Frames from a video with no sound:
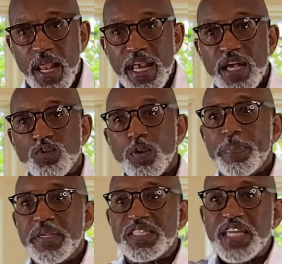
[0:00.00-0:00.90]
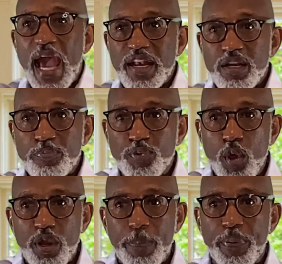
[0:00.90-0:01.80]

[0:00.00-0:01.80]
lest we be scattered abroad